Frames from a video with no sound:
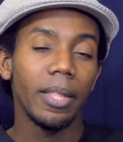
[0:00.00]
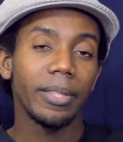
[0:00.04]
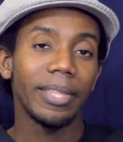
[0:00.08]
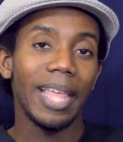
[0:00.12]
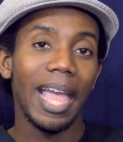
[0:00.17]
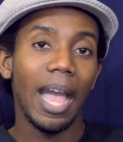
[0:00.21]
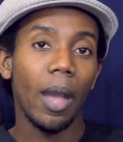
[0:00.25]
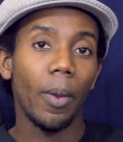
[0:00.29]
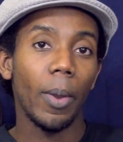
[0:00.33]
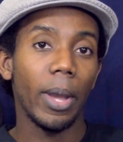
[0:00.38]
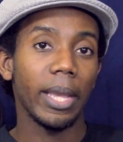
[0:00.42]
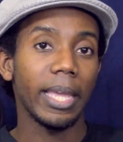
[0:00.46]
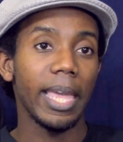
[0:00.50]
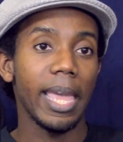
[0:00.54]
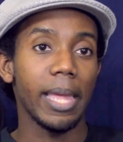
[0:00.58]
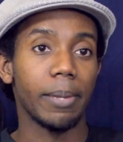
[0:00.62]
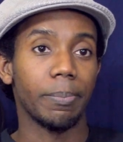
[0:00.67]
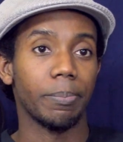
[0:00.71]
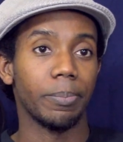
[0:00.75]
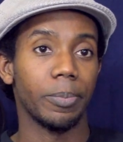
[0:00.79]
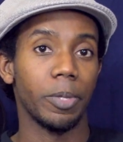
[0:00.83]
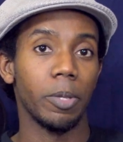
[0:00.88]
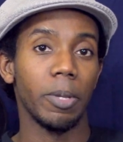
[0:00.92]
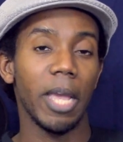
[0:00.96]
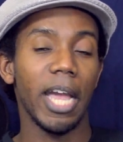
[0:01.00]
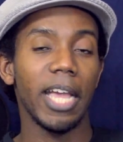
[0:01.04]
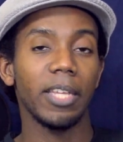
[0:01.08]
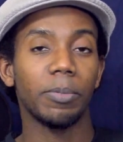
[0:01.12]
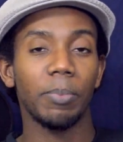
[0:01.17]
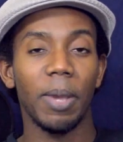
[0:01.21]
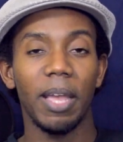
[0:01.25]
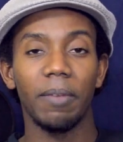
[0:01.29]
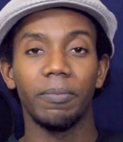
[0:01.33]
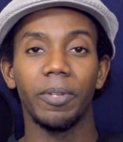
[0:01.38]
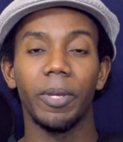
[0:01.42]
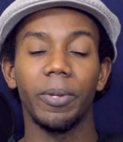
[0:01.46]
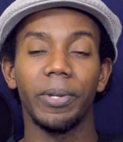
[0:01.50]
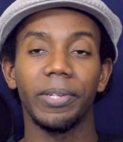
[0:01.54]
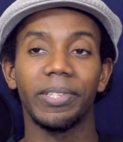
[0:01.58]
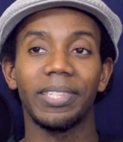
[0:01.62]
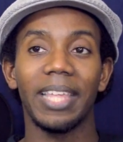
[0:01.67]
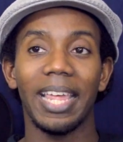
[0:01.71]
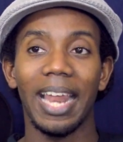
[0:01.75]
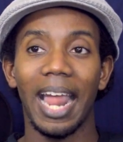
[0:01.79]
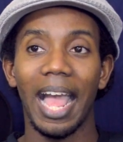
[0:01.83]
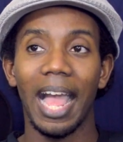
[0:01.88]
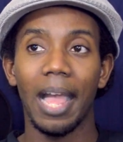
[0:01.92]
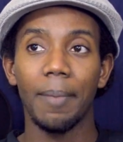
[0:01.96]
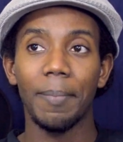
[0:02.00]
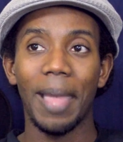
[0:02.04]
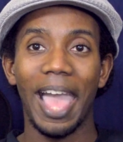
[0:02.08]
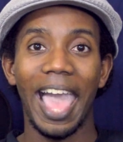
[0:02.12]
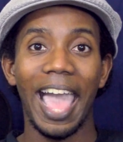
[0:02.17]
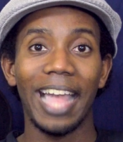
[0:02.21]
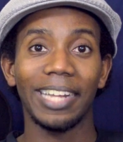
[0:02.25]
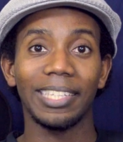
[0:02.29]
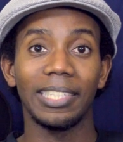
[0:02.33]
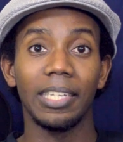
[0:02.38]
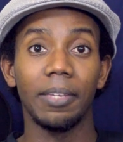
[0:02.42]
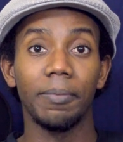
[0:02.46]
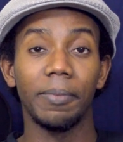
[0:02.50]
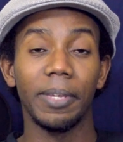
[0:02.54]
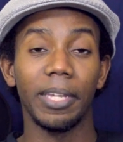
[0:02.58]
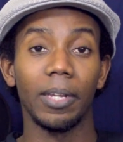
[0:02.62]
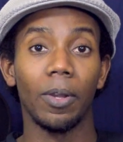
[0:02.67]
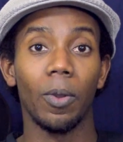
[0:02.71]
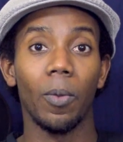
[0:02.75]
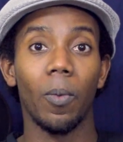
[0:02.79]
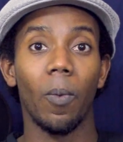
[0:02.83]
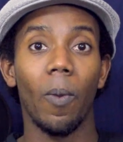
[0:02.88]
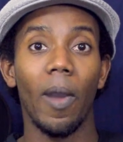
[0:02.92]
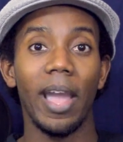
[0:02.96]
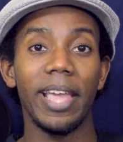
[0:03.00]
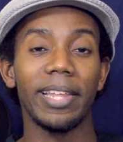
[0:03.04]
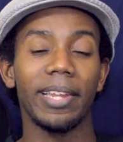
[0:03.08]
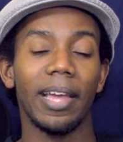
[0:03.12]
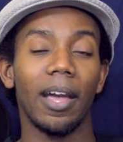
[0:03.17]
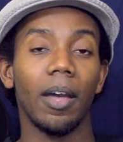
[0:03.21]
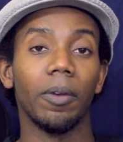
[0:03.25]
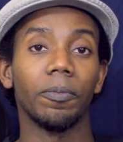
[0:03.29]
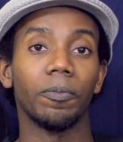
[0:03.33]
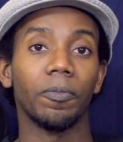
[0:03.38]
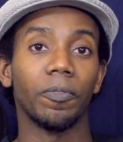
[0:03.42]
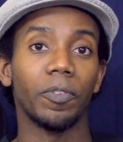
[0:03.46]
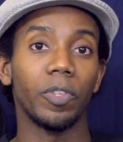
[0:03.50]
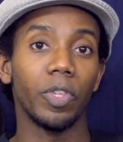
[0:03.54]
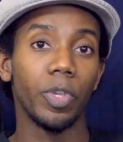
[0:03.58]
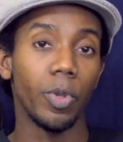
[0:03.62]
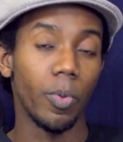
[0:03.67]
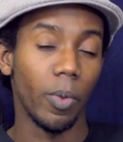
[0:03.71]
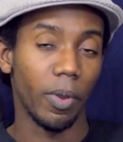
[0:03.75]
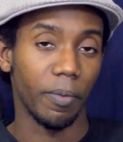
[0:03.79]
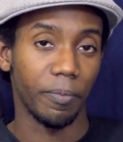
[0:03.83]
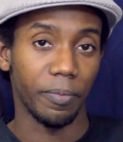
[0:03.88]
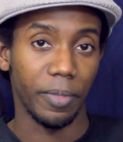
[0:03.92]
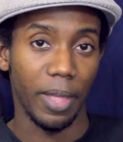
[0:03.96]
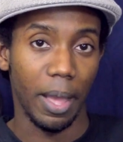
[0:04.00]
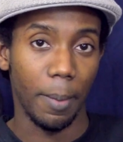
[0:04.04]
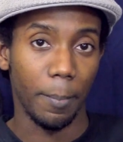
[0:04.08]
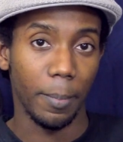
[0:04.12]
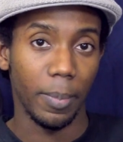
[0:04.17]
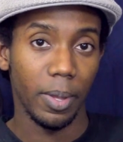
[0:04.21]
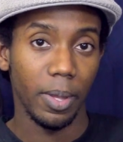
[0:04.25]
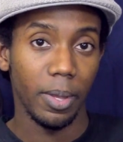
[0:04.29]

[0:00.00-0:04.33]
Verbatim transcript: Now, again, you guys might have noticed that I'm active in quite a few of them,